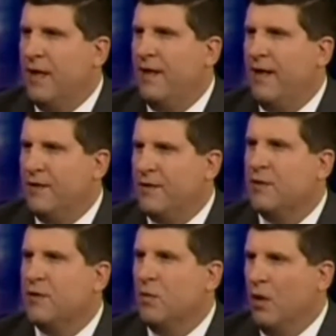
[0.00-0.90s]
had access
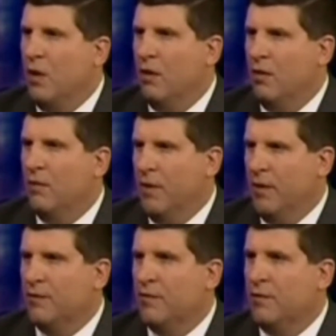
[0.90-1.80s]
to all
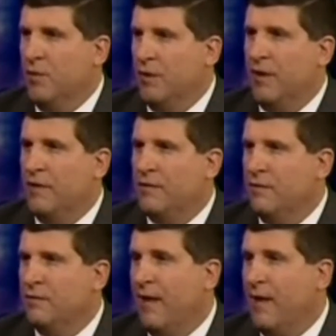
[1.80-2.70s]
Americans'
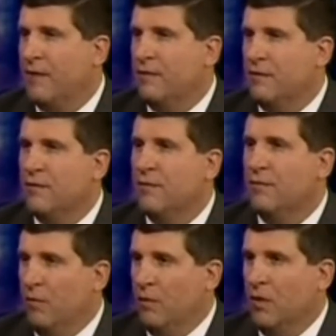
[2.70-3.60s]
communications, faxes,
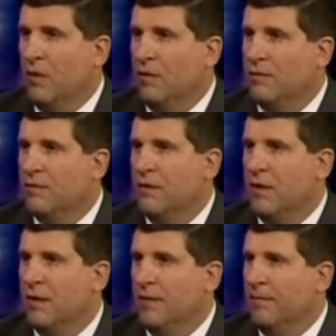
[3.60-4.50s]
phone calls,
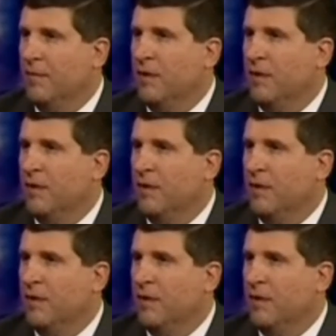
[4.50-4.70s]
um,